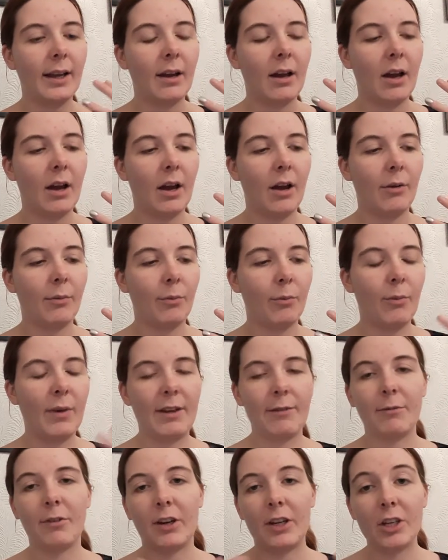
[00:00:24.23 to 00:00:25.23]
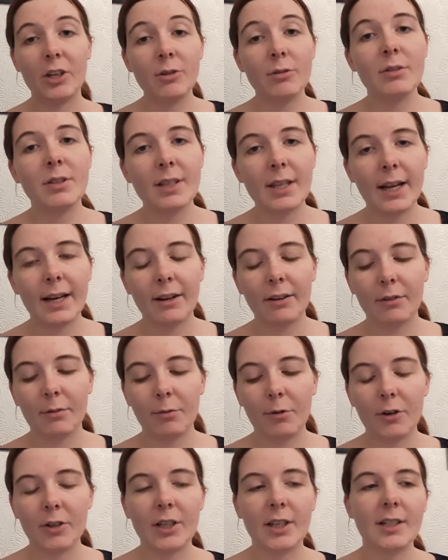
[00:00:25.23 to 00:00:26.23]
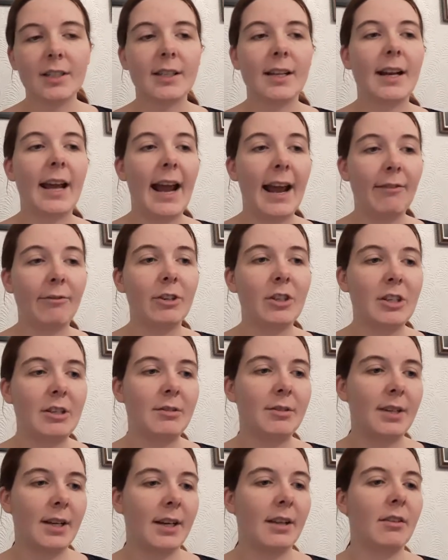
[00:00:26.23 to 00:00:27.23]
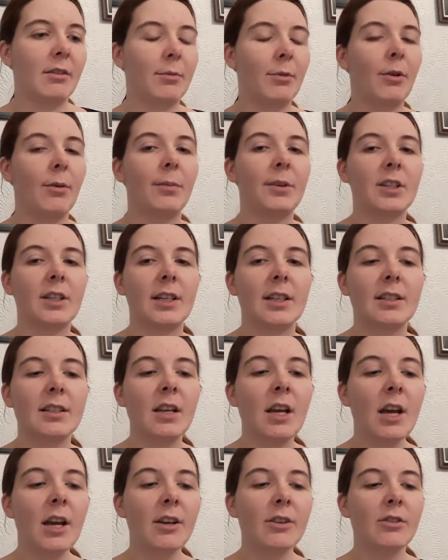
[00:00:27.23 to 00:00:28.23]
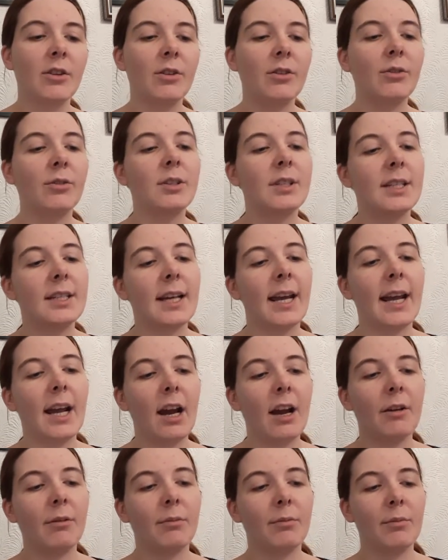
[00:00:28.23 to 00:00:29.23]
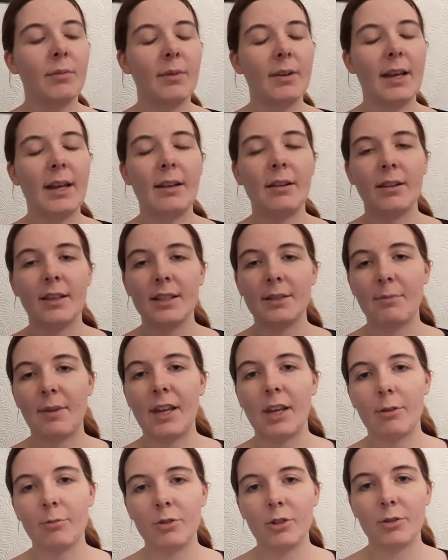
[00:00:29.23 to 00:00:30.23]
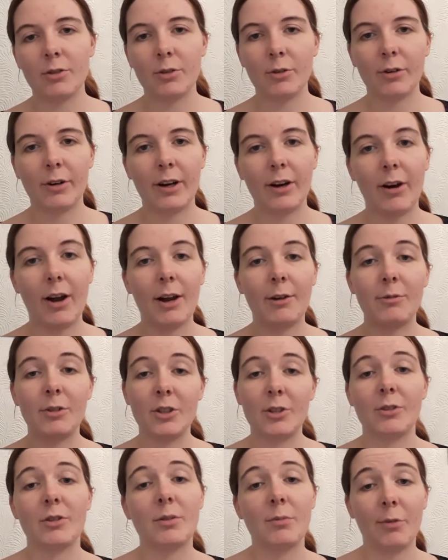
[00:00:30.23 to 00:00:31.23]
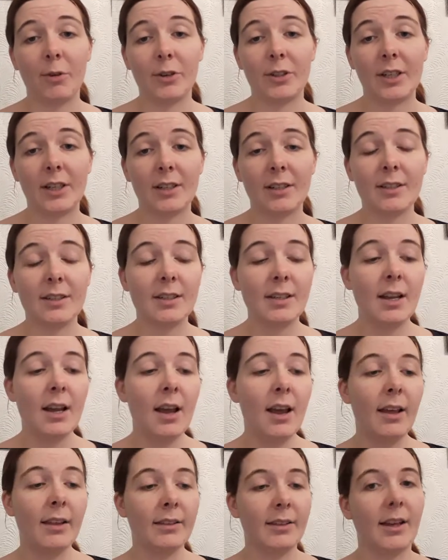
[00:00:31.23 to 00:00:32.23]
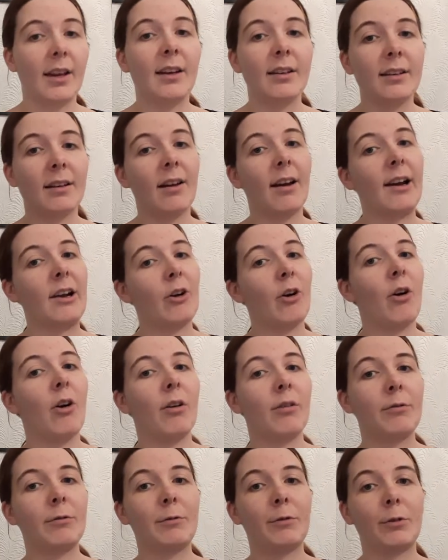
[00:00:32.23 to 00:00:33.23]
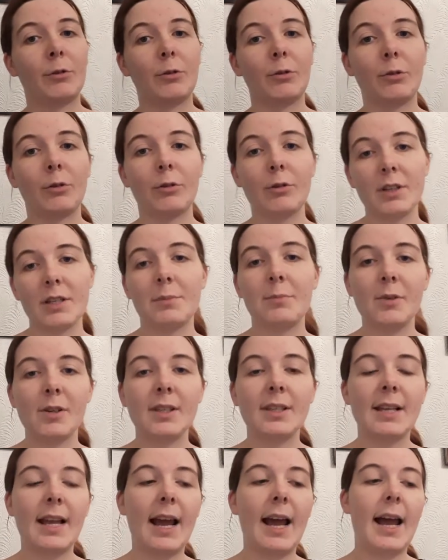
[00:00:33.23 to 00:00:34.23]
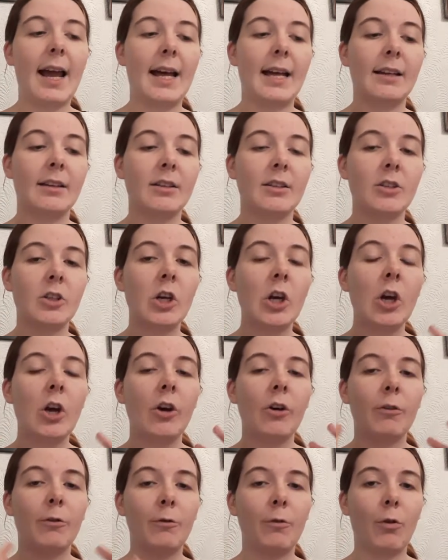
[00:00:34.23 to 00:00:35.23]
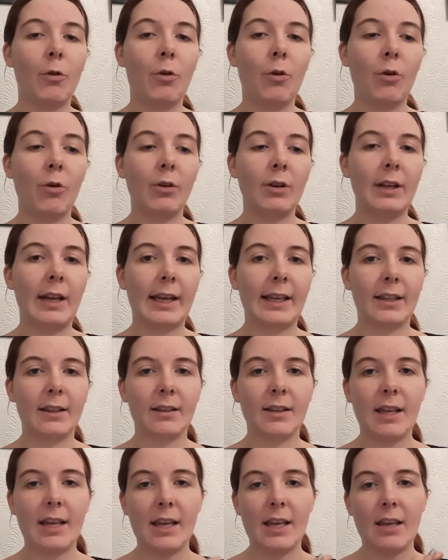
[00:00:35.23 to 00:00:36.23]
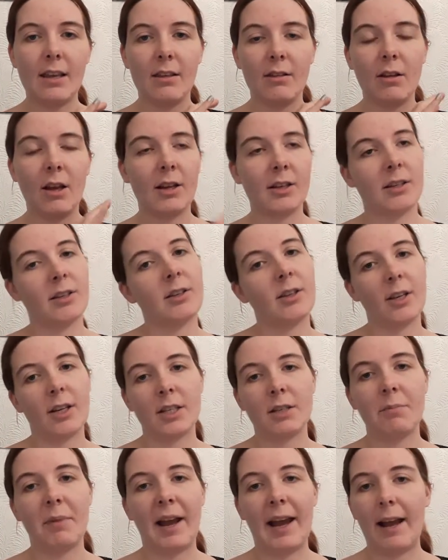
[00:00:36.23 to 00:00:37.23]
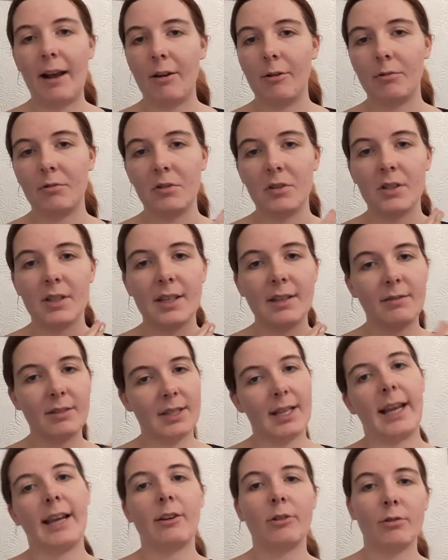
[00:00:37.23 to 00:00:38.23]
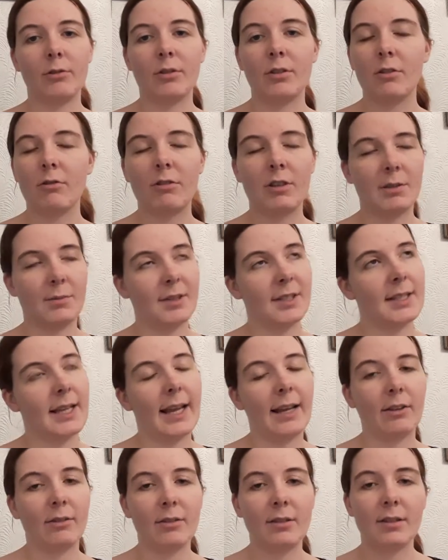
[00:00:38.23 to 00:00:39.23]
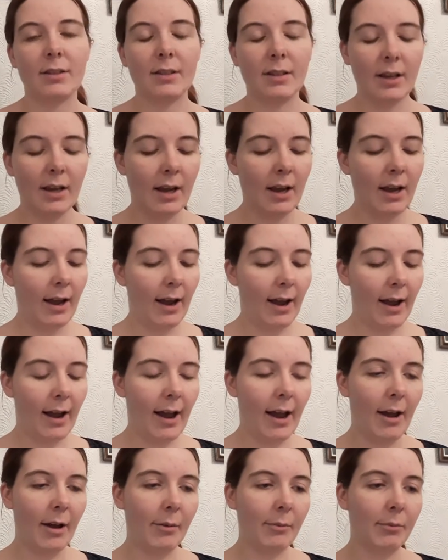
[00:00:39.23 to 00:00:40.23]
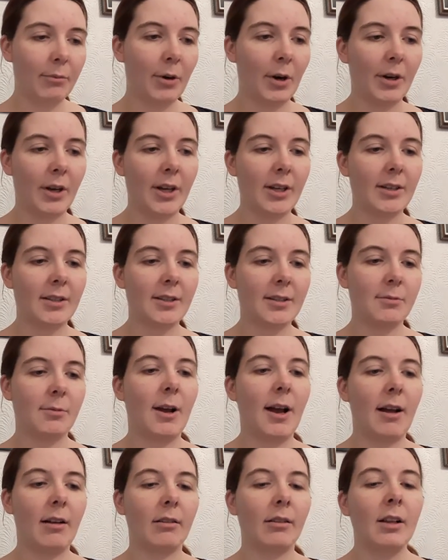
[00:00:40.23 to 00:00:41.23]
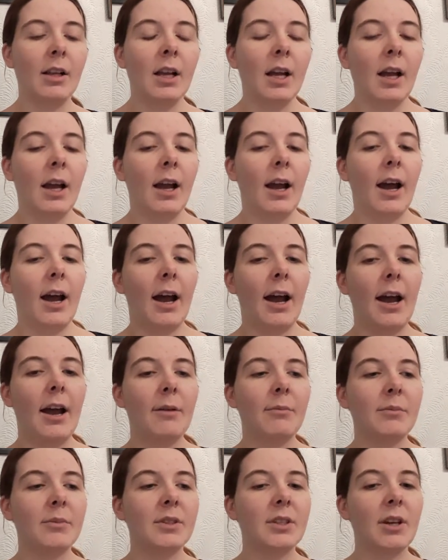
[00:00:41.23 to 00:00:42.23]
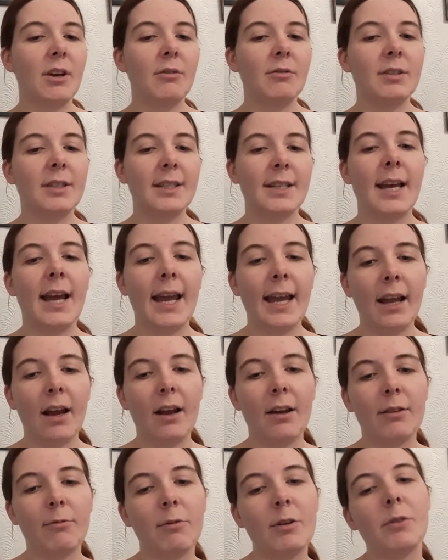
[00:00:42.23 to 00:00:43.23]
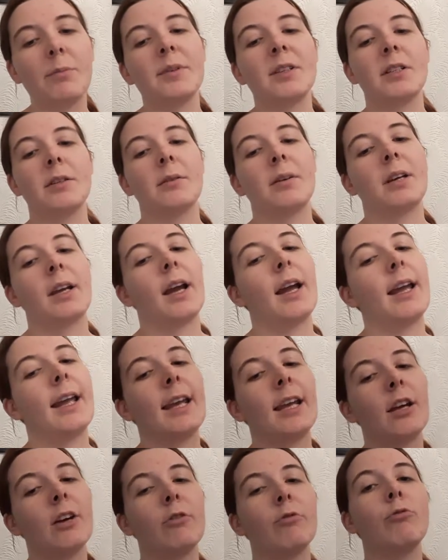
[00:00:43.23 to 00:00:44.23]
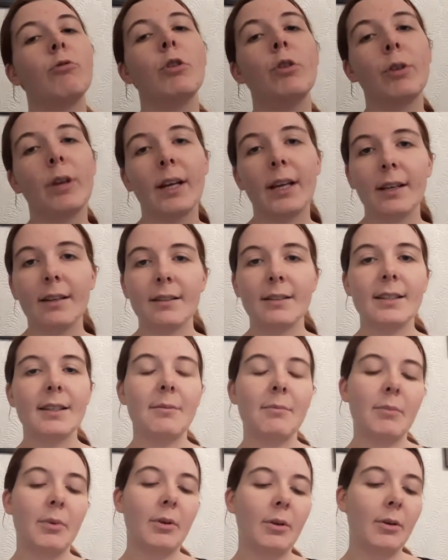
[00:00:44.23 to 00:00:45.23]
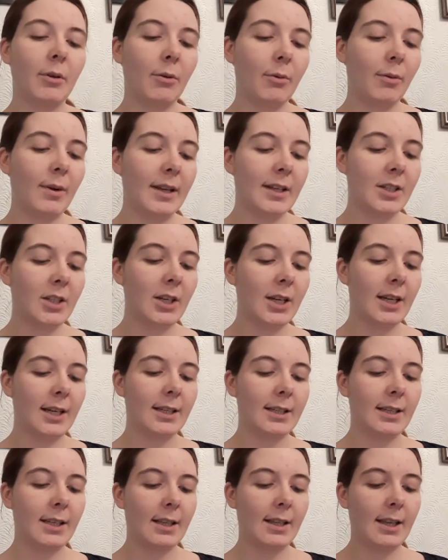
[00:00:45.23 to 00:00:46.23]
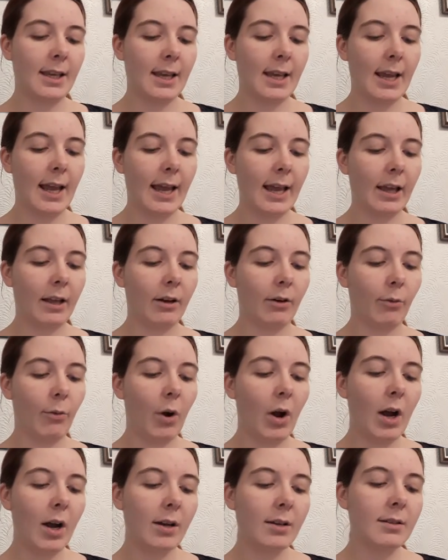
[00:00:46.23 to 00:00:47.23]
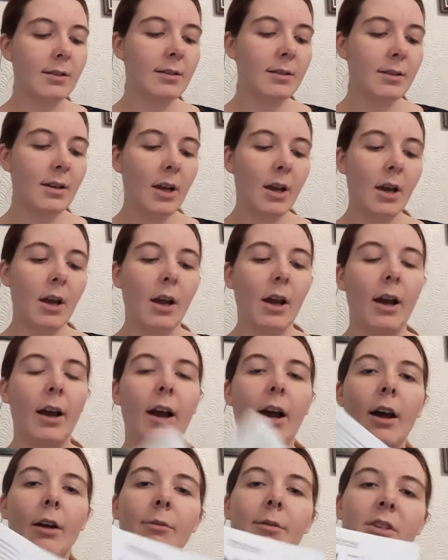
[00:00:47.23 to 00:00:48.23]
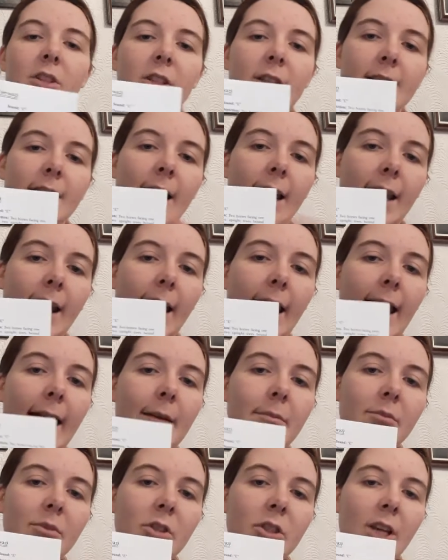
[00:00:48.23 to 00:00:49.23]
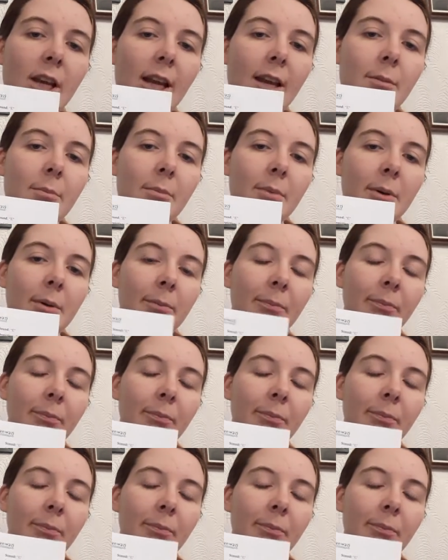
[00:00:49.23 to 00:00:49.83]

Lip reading: if I used any of the products, and I haven't used any of the products. So I thought today in this makeup tutorial I would use the products that I got for Christmas and for like the under £30 sales, Christmas sales products as well. So today I will be doing a runic symbol, which is the Ehwaz, which is a M shape.